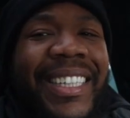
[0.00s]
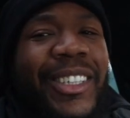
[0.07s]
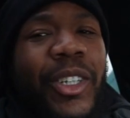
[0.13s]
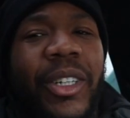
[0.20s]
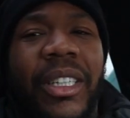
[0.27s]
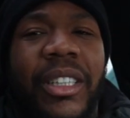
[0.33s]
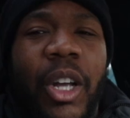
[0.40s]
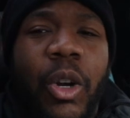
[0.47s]

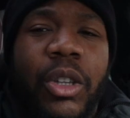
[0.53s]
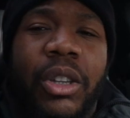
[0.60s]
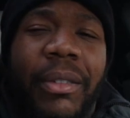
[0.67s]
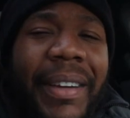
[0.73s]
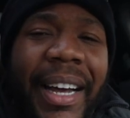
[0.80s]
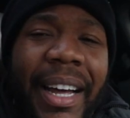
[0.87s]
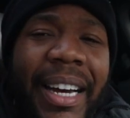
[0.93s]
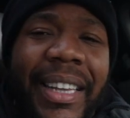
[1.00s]
You can throw
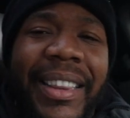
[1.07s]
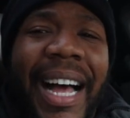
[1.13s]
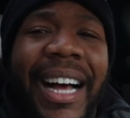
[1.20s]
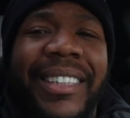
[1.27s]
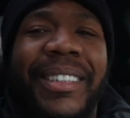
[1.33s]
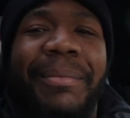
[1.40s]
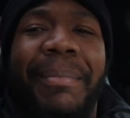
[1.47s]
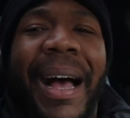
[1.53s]

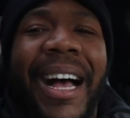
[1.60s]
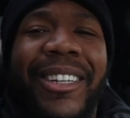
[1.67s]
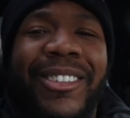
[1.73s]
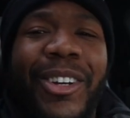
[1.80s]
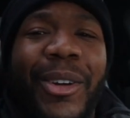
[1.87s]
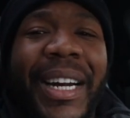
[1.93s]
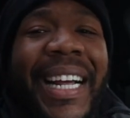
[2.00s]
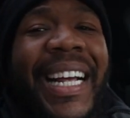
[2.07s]
300,000
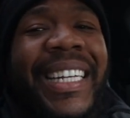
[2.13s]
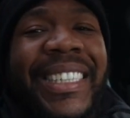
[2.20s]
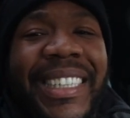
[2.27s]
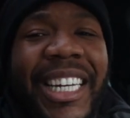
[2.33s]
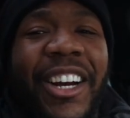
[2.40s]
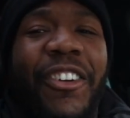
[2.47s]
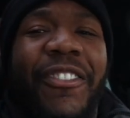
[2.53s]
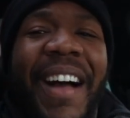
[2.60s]
miles on it and
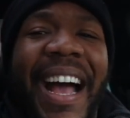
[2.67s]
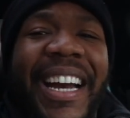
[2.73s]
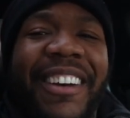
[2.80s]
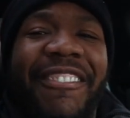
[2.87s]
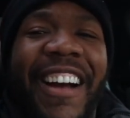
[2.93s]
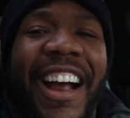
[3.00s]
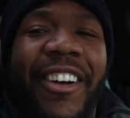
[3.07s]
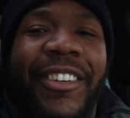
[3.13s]
still riding
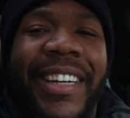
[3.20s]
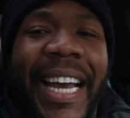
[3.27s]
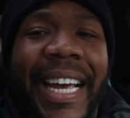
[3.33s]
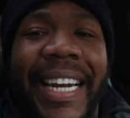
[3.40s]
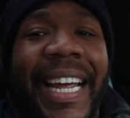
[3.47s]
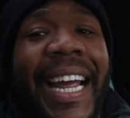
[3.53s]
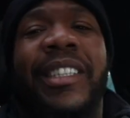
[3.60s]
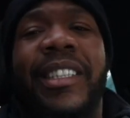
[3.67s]
around,
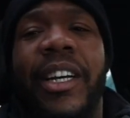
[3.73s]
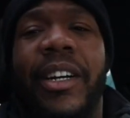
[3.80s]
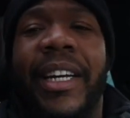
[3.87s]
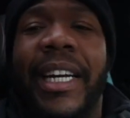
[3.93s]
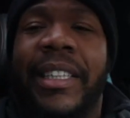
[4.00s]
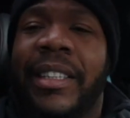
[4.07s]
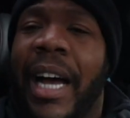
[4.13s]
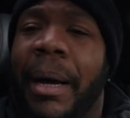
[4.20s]
getting it, still
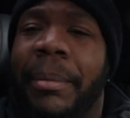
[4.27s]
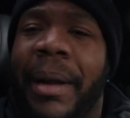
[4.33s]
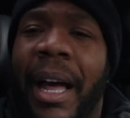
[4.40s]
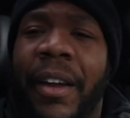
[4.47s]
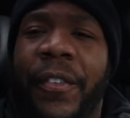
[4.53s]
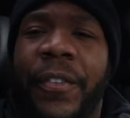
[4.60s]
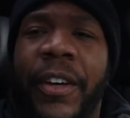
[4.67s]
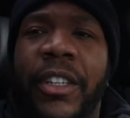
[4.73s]
get top
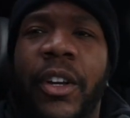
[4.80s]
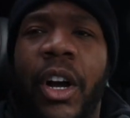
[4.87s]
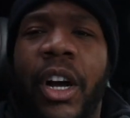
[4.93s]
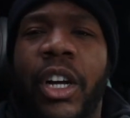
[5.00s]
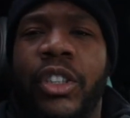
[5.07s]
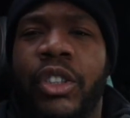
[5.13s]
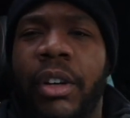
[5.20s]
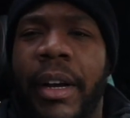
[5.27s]
dollar for
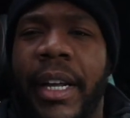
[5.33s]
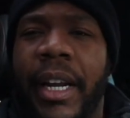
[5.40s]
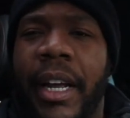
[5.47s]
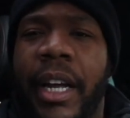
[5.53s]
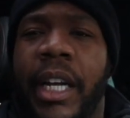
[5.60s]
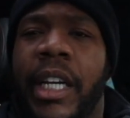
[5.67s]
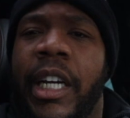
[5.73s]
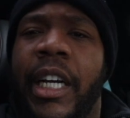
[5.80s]
your
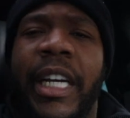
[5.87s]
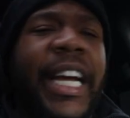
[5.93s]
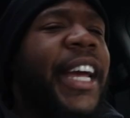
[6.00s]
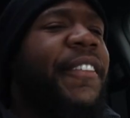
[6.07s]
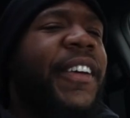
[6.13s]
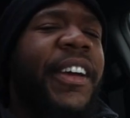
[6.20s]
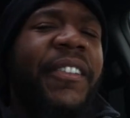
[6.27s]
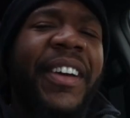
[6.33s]
trade-in. And
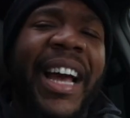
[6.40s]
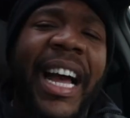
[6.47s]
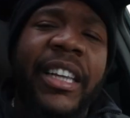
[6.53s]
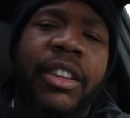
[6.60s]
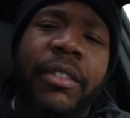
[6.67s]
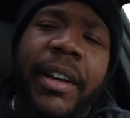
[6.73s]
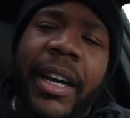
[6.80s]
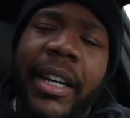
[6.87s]
even if you
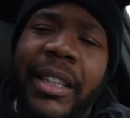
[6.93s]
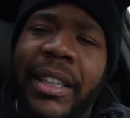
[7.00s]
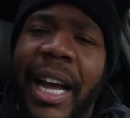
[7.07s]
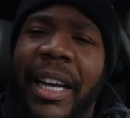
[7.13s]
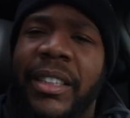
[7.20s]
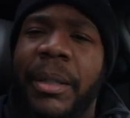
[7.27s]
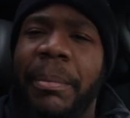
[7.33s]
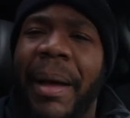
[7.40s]
got
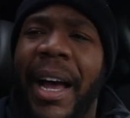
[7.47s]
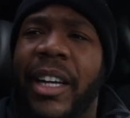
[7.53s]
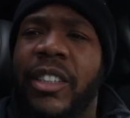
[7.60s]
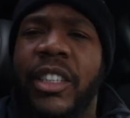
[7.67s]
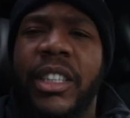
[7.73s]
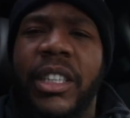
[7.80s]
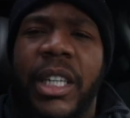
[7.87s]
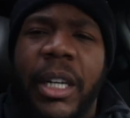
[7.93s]
300,000
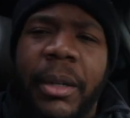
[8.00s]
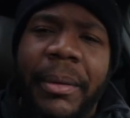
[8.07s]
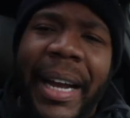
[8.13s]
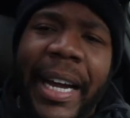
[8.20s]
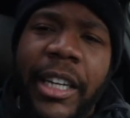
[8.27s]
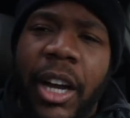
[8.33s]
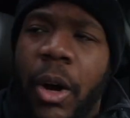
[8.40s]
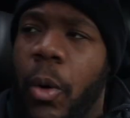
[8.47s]
miles, you're
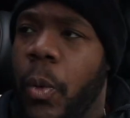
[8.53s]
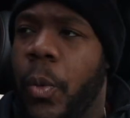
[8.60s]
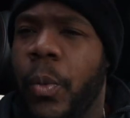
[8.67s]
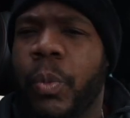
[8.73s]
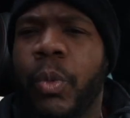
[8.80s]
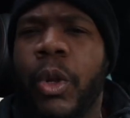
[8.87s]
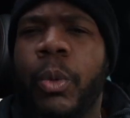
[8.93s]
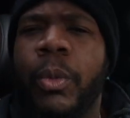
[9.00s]
like, yo,
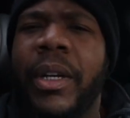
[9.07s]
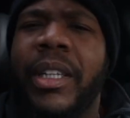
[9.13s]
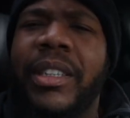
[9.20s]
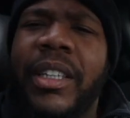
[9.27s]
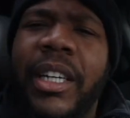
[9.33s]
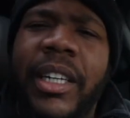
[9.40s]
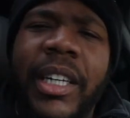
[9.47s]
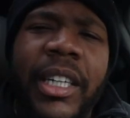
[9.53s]
we'll
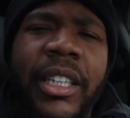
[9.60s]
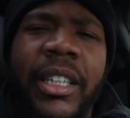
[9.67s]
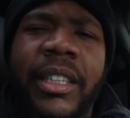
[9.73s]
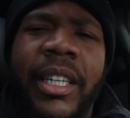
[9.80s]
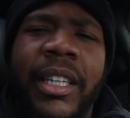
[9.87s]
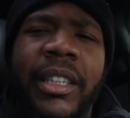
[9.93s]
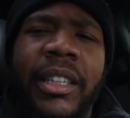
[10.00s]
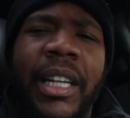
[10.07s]
still give you
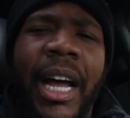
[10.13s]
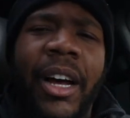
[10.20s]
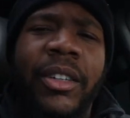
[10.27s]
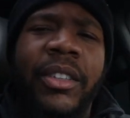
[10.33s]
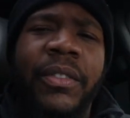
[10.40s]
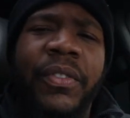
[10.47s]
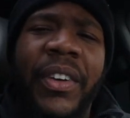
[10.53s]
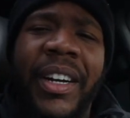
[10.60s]

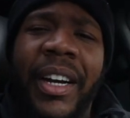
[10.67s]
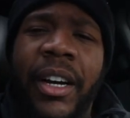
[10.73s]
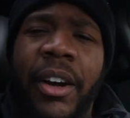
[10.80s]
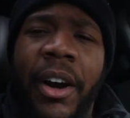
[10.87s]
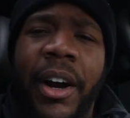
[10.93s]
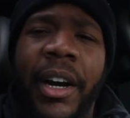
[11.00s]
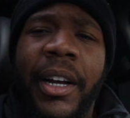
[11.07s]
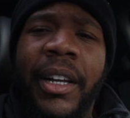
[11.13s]
10,000 for that
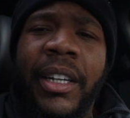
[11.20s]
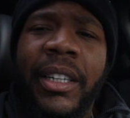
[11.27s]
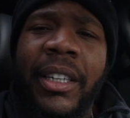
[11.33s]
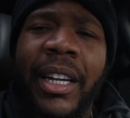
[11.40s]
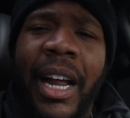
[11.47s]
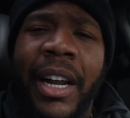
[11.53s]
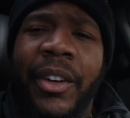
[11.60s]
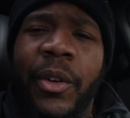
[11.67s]
car
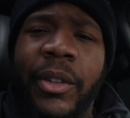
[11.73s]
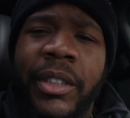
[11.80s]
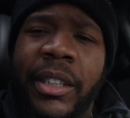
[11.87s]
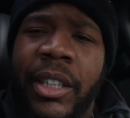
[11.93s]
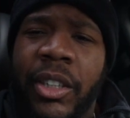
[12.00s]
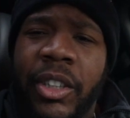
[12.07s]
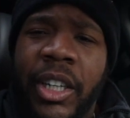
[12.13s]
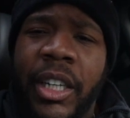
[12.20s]
because I know it's
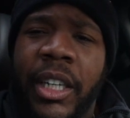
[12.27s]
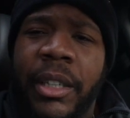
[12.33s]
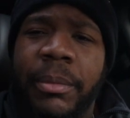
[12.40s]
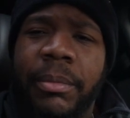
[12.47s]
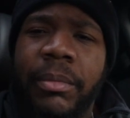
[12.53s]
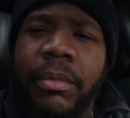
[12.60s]
still good.